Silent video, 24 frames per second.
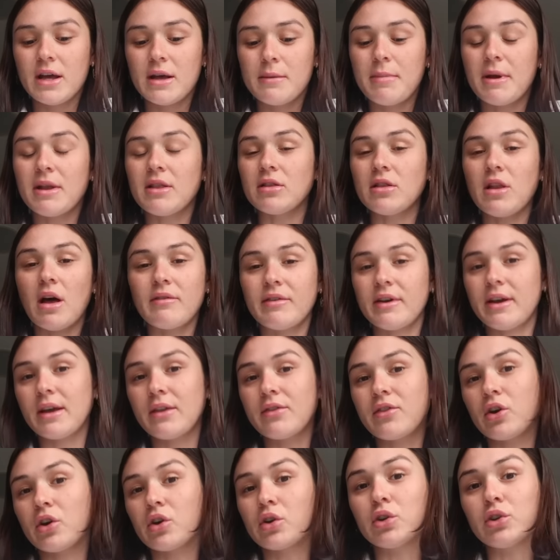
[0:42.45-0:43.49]
been loving
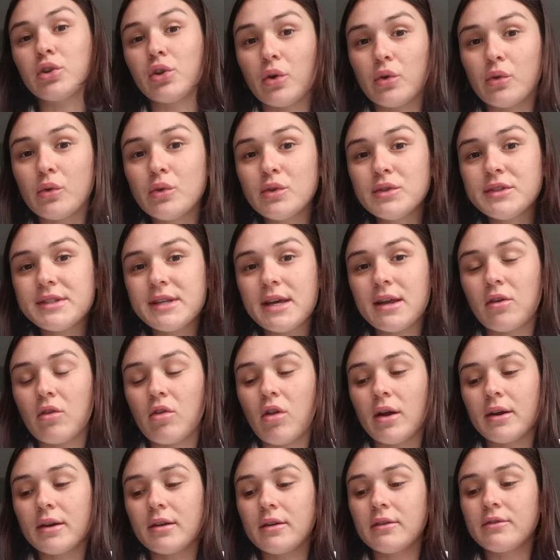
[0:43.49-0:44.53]
their clothes, and a
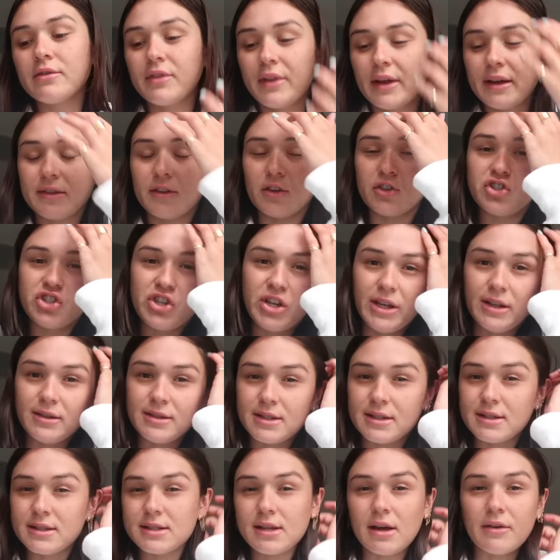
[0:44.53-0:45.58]
lot of like their
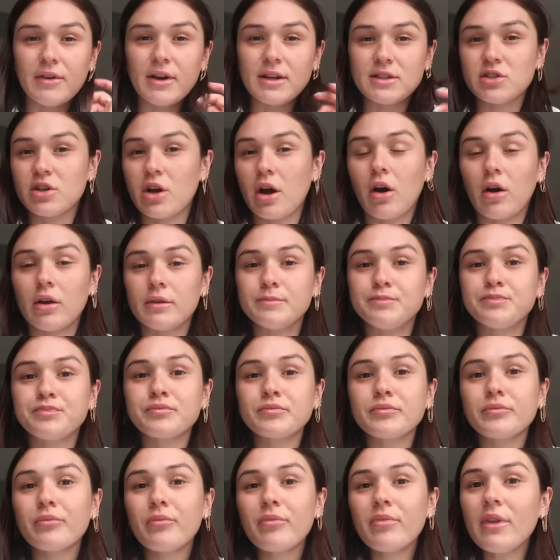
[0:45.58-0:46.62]
jeans and stuff has gone
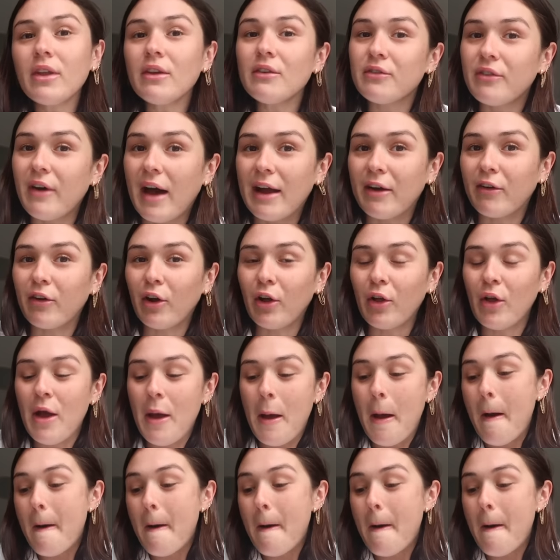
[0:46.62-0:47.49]
viral.